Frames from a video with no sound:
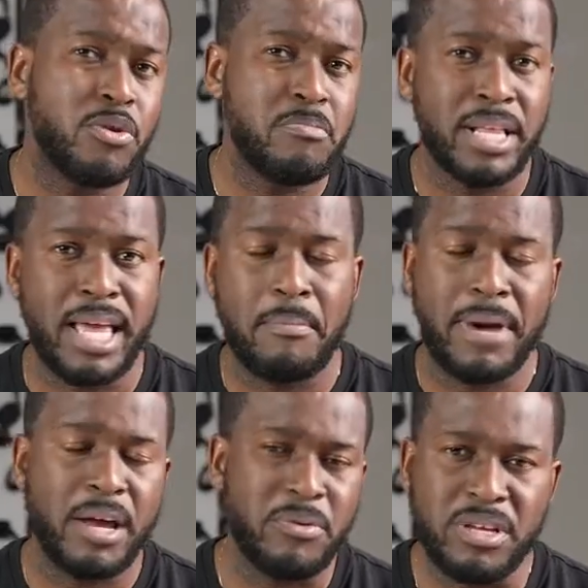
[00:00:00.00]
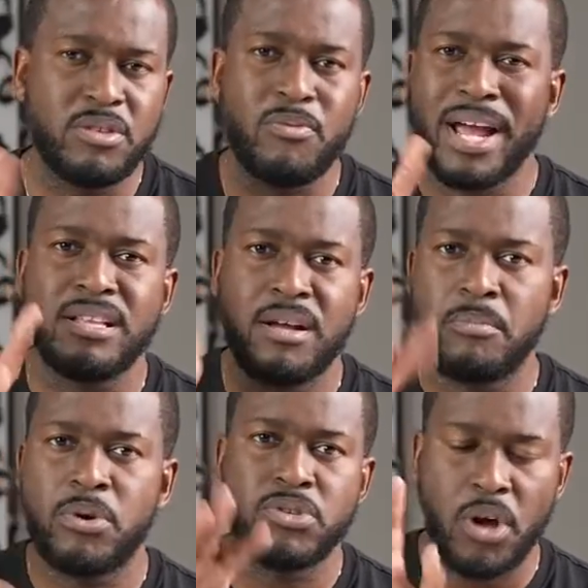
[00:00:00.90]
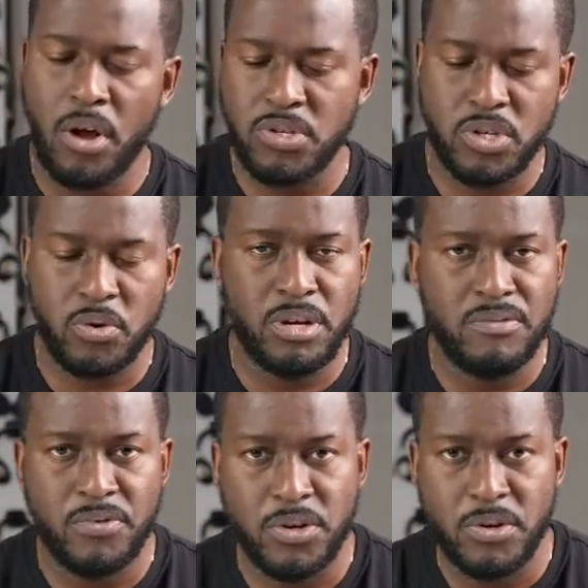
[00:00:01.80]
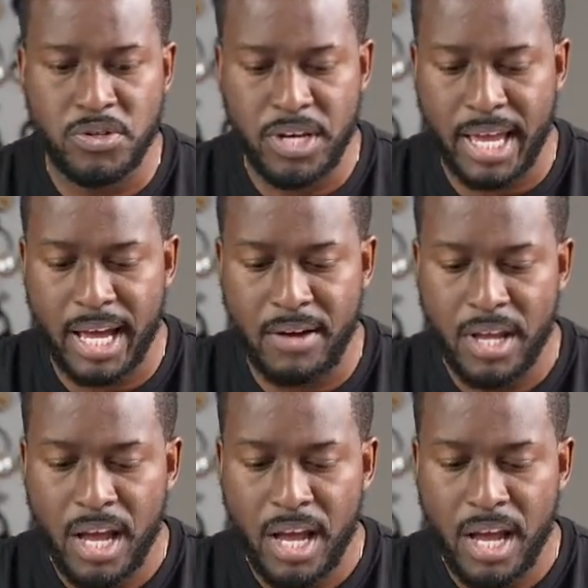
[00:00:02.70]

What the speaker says: milliamp battery. The right numbers on screen for you to check out.